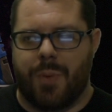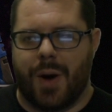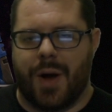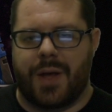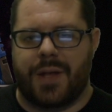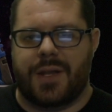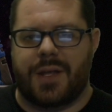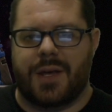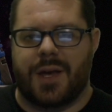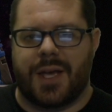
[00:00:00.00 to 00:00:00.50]

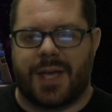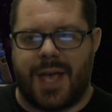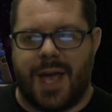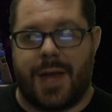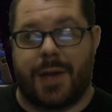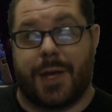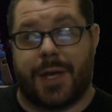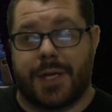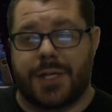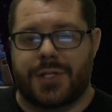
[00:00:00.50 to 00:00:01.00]
But
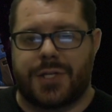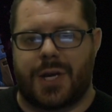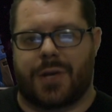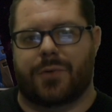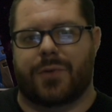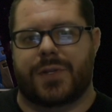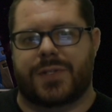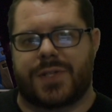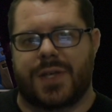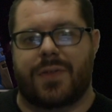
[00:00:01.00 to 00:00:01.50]
again, I can
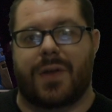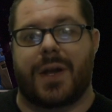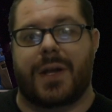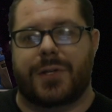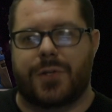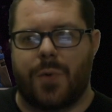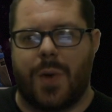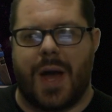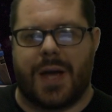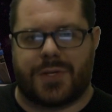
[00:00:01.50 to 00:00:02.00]
generally say that I
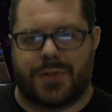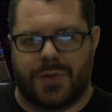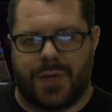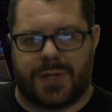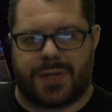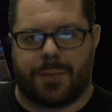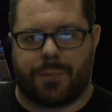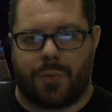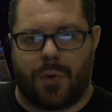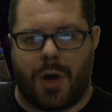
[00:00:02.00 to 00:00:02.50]
do
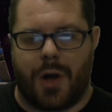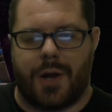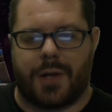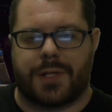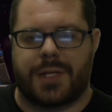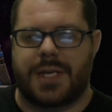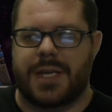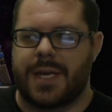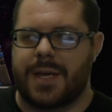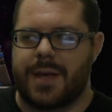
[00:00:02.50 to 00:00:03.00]
actually like the
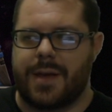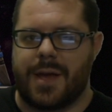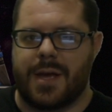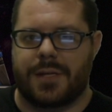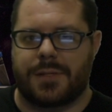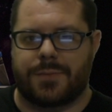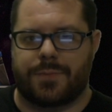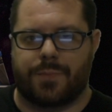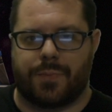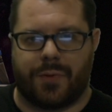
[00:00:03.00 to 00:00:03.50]
product. He
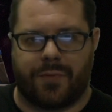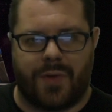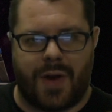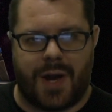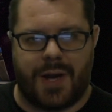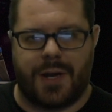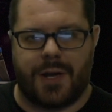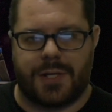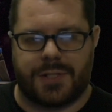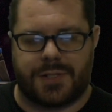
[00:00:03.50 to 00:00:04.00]
has
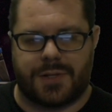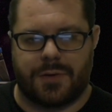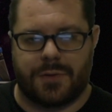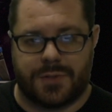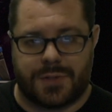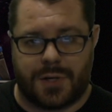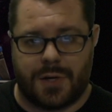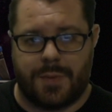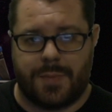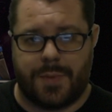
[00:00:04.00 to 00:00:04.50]
provided us, he
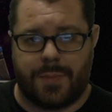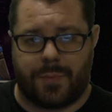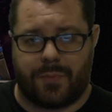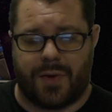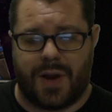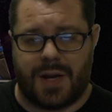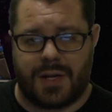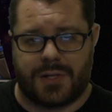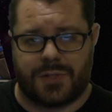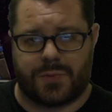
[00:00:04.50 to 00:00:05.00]
was going to be
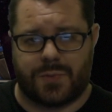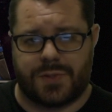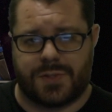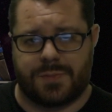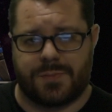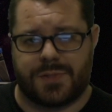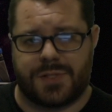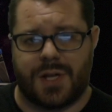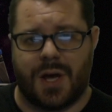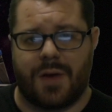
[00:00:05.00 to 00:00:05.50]
providing us with
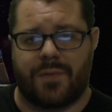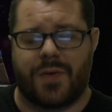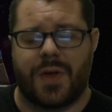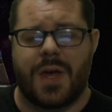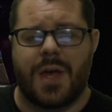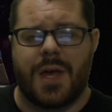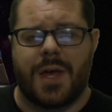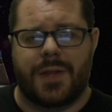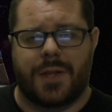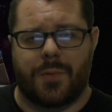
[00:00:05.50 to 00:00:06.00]
some
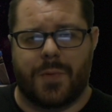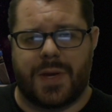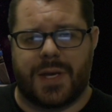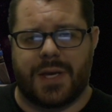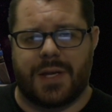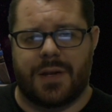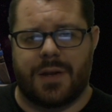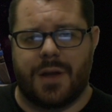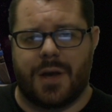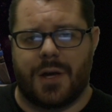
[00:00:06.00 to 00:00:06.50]
stuff that we
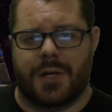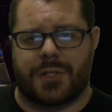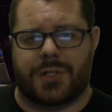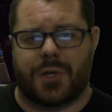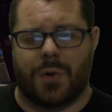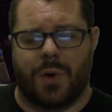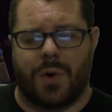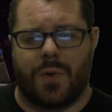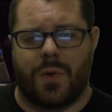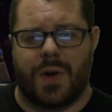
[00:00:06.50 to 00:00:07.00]
can
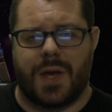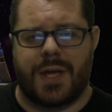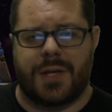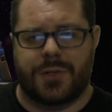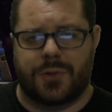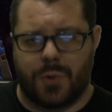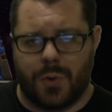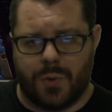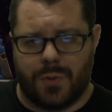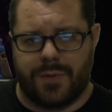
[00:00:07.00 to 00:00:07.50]
show
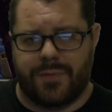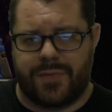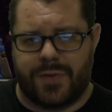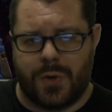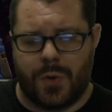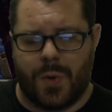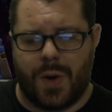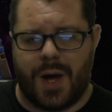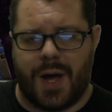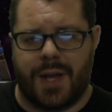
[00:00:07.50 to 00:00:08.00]
and do a
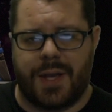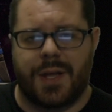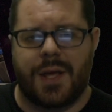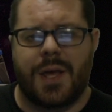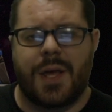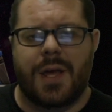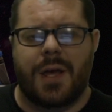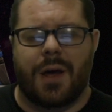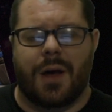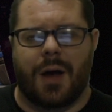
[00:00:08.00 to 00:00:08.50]
review on.
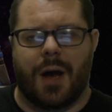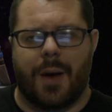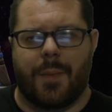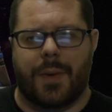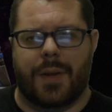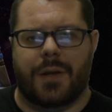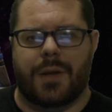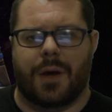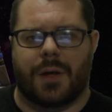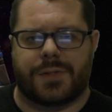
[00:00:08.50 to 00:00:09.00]

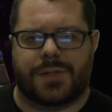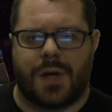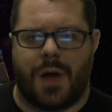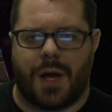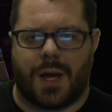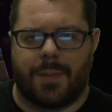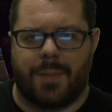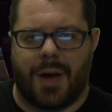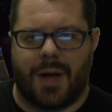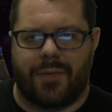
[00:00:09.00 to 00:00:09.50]
And I'll
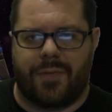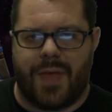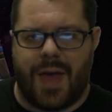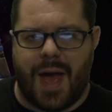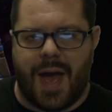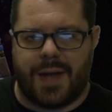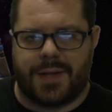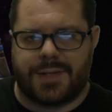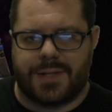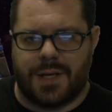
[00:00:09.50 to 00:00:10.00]
talk about
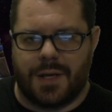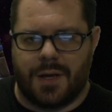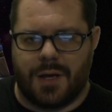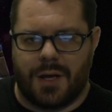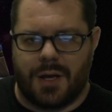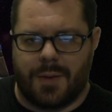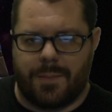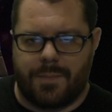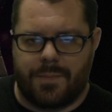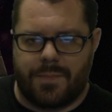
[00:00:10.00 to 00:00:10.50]
that
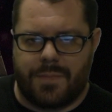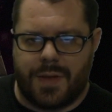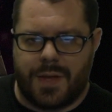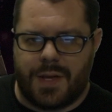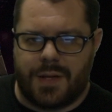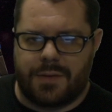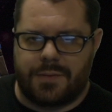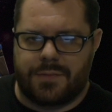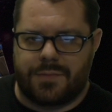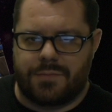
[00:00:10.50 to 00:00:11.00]

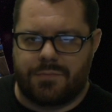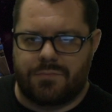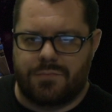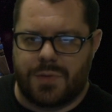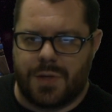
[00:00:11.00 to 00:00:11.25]
and